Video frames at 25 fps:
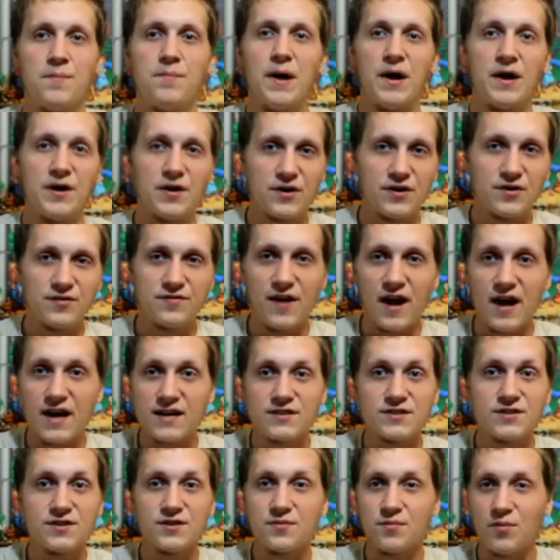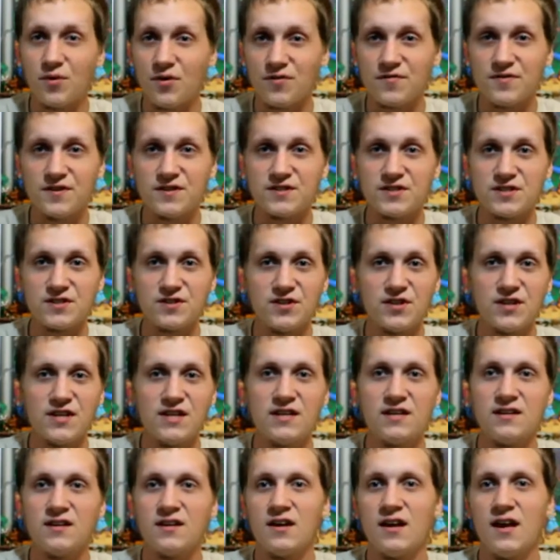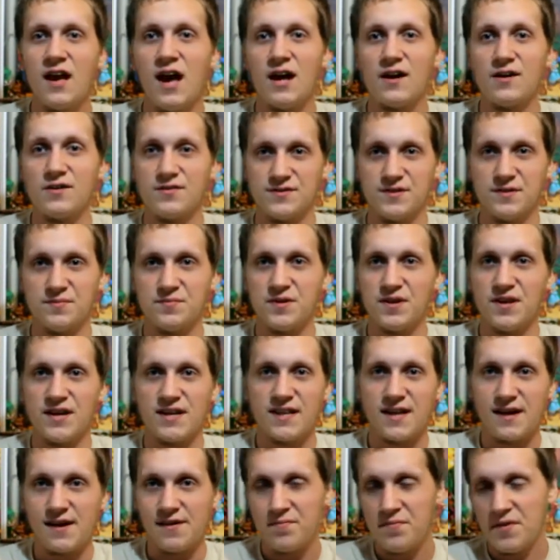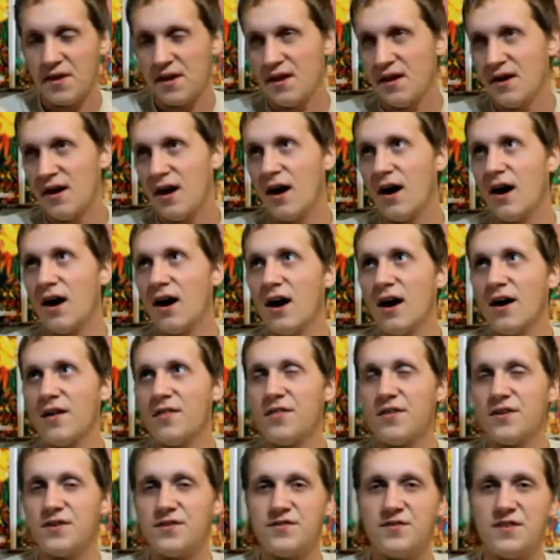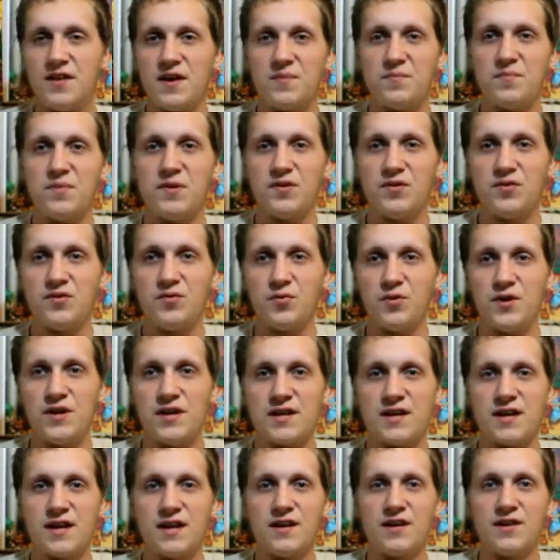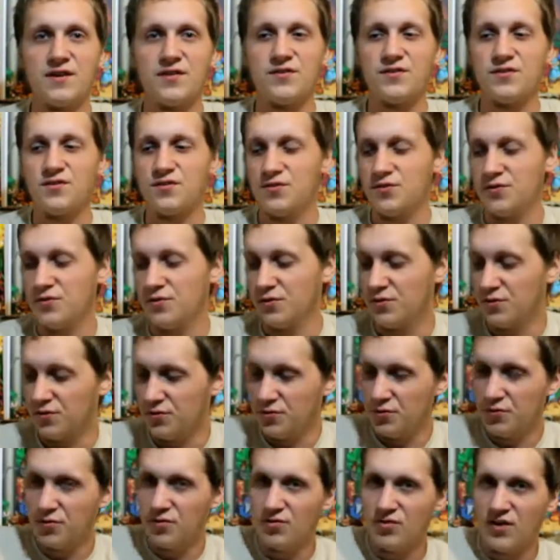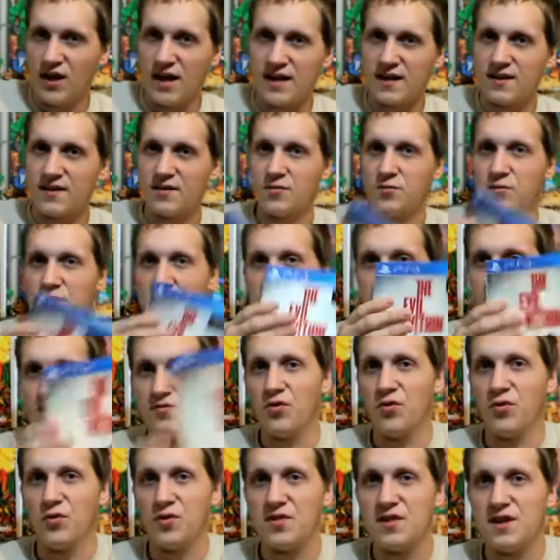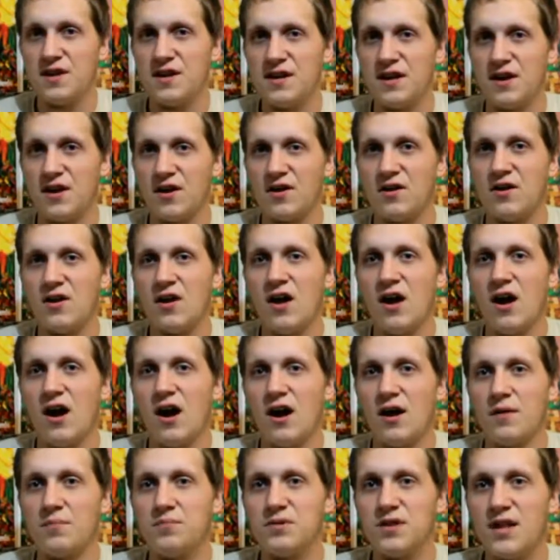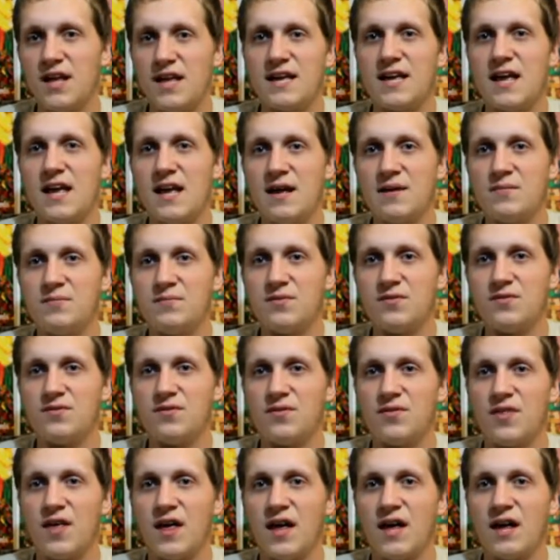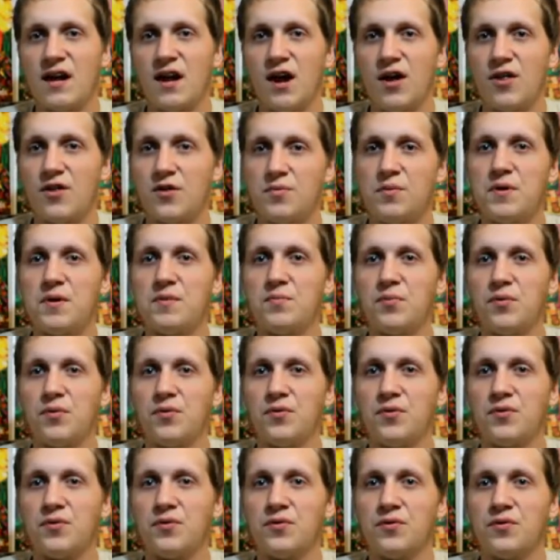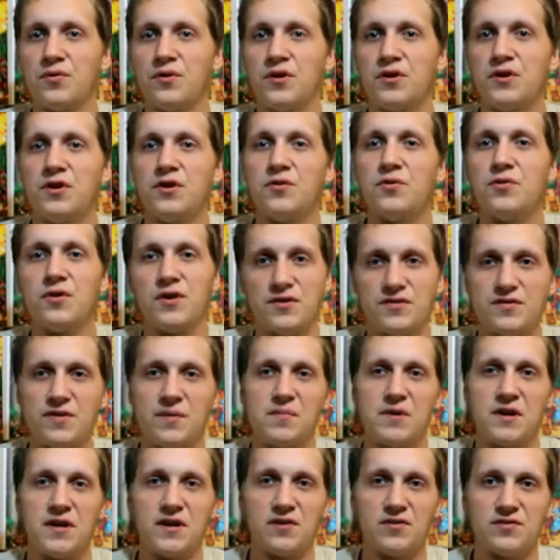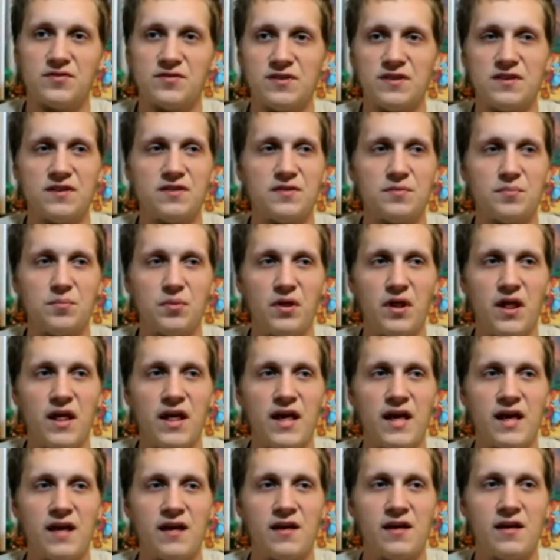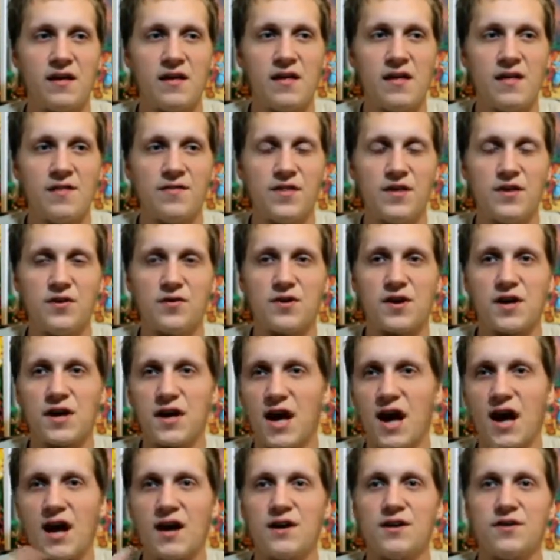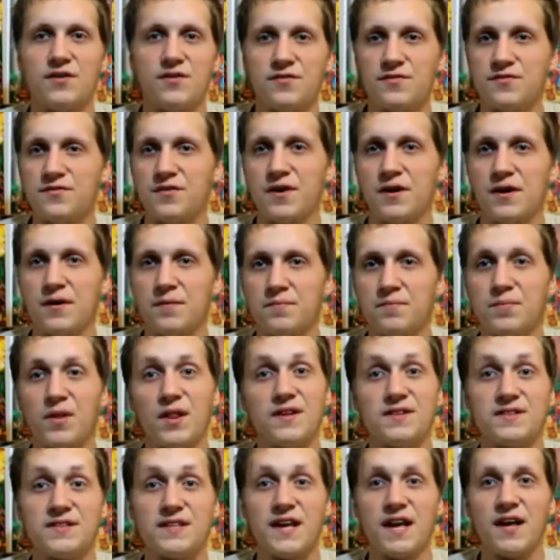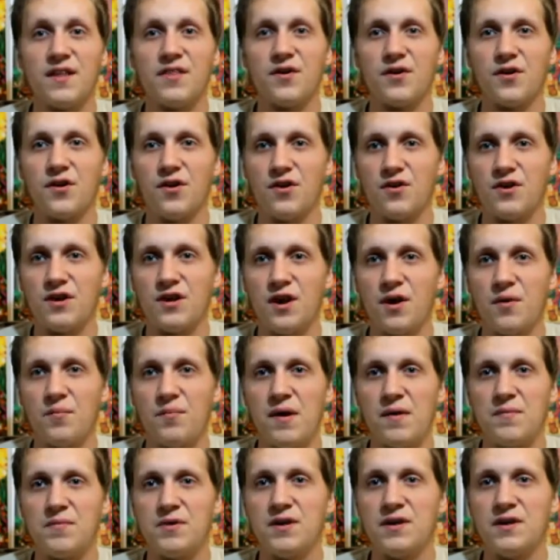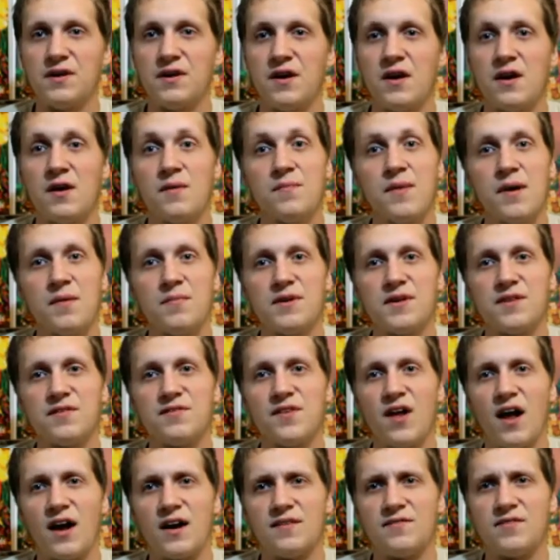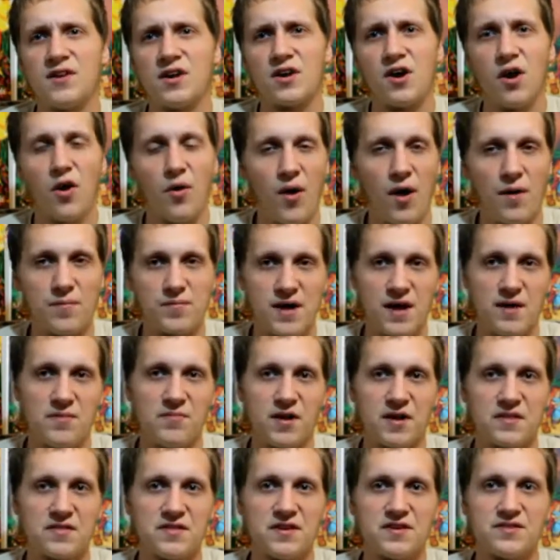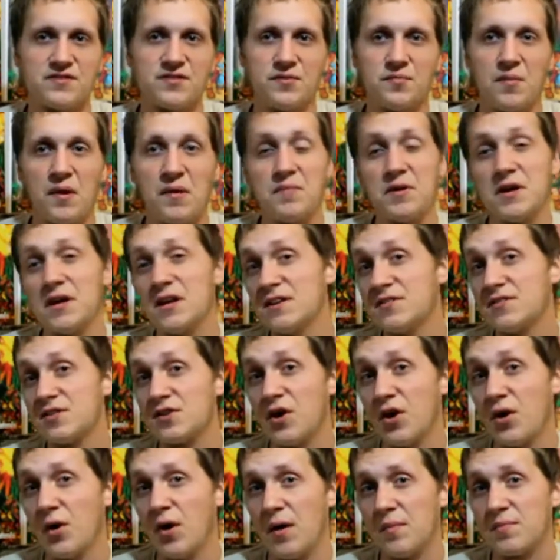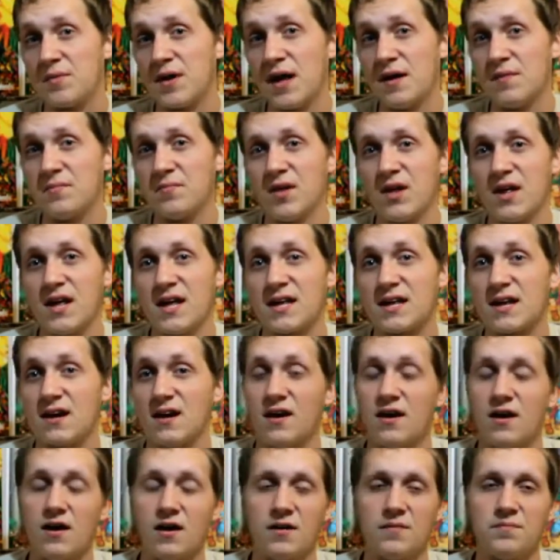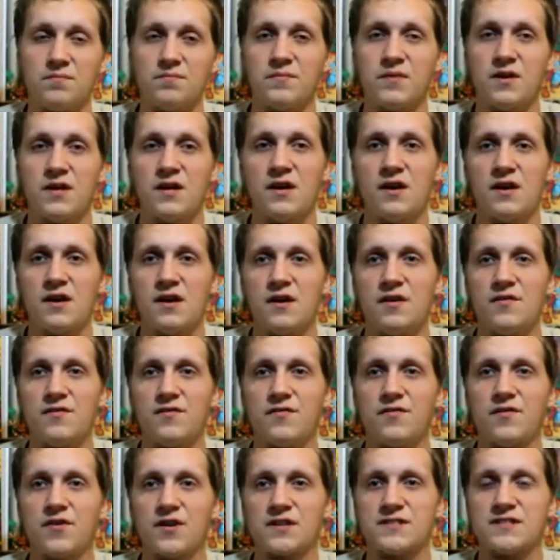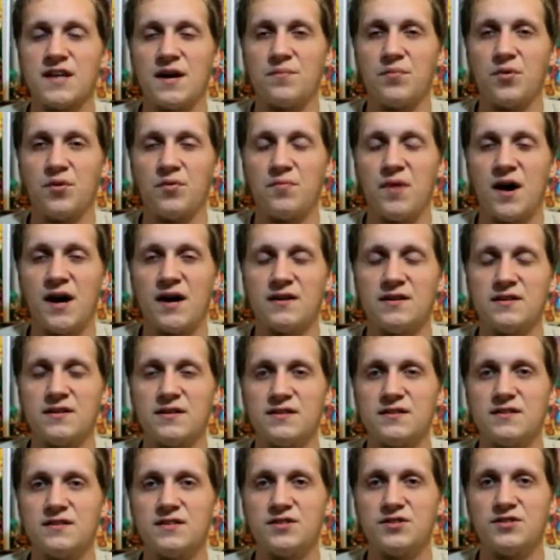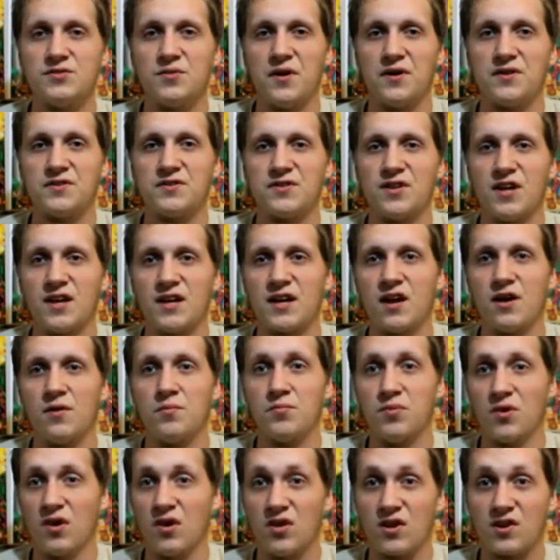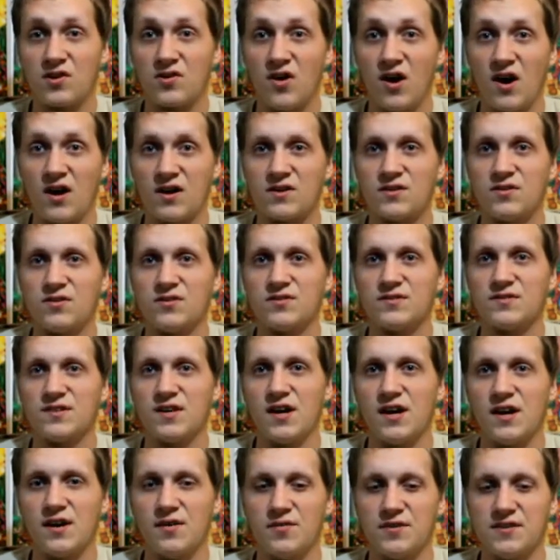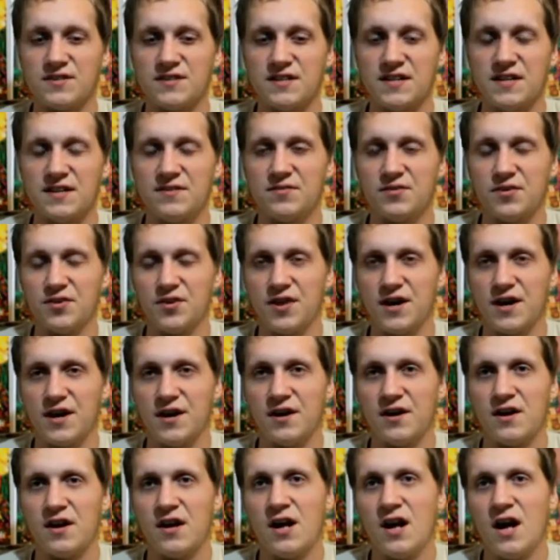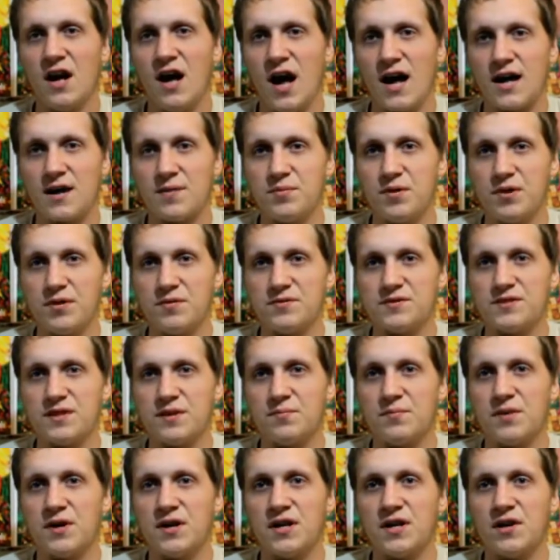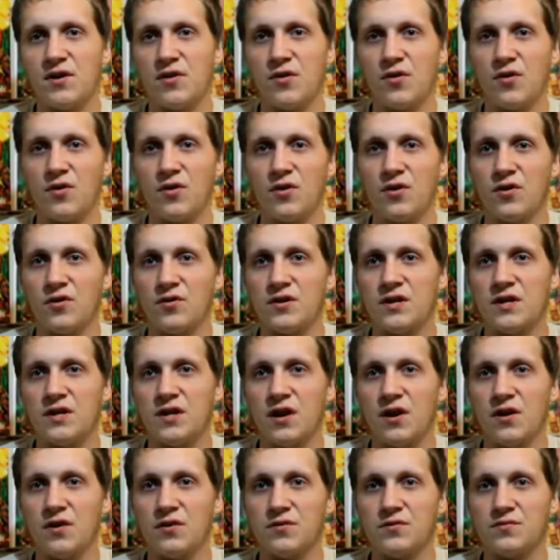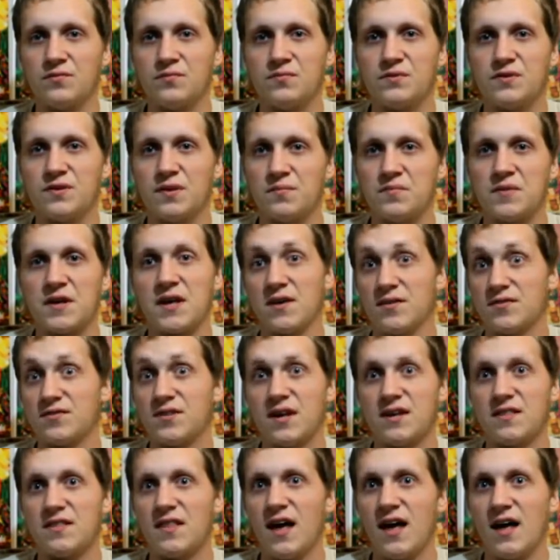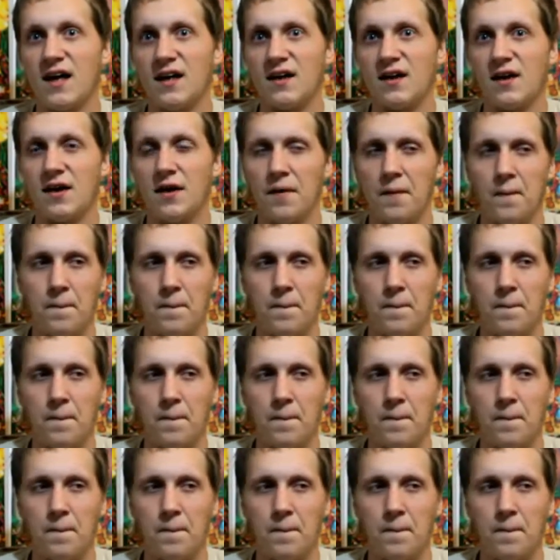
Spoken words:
better, faster, more efficiently. I don't know, something like that. This tip this week is to, like with Evil Within here, play games that other people, you and somebody else need to play, that you can kind of play together. Maybe it's not even a co-op game like this, or maybe it is a co-op game like, for example, in my situation, like Umbrella Chronicles, Resident Evil there, I could play with somebody, or, something else like that,